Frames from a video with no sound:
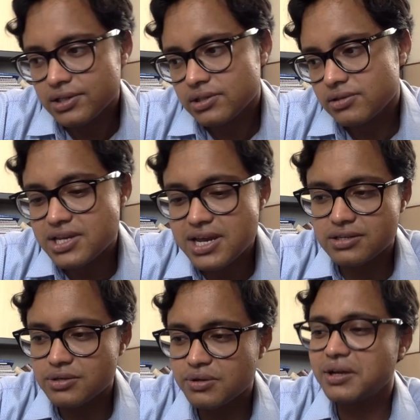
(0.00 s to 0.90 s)
So
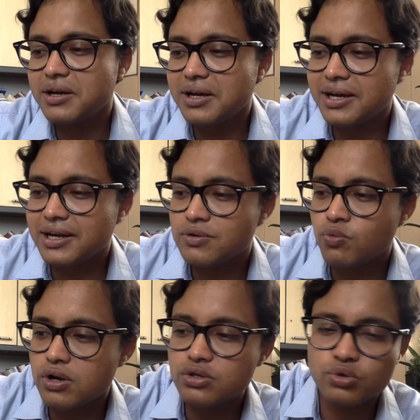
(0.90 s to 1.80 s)
yes, I don't
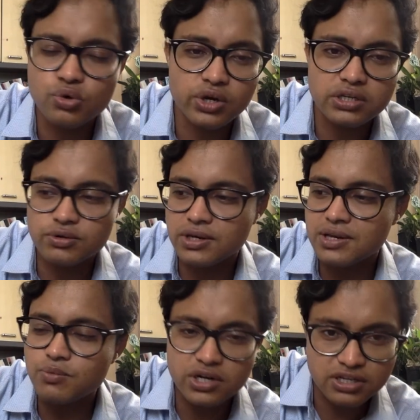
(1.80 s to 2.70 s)
want to go into any
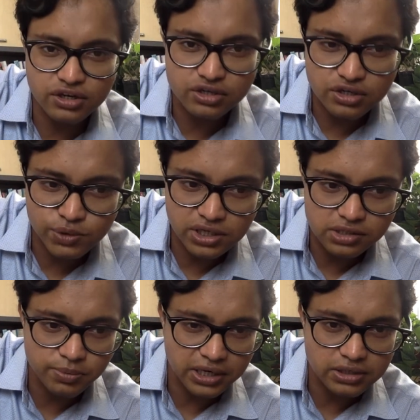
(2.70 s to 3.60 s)
more discussion with
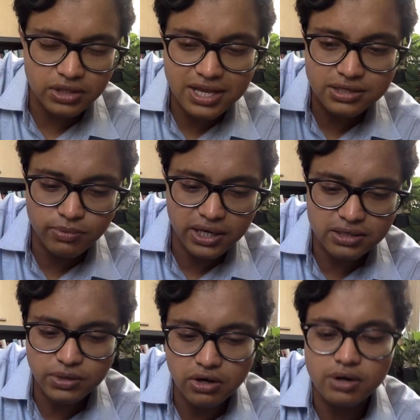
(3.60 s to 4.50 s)
respect to this because
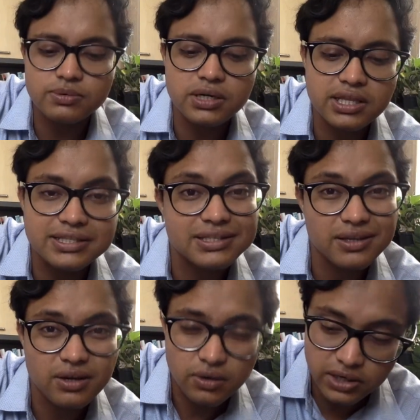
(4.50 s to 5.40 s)
we covered this
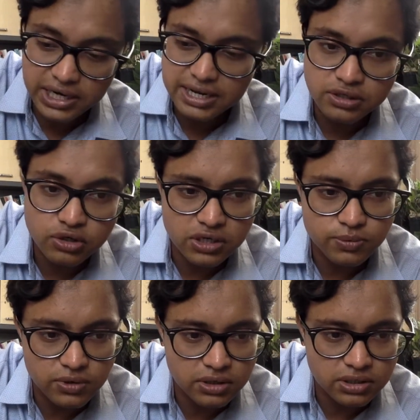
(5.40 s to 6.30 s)
already in
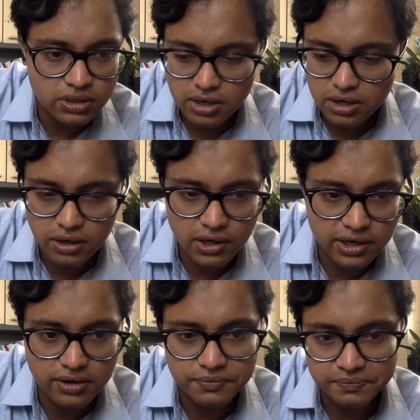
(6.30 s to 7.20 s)
jurisprudence earlier.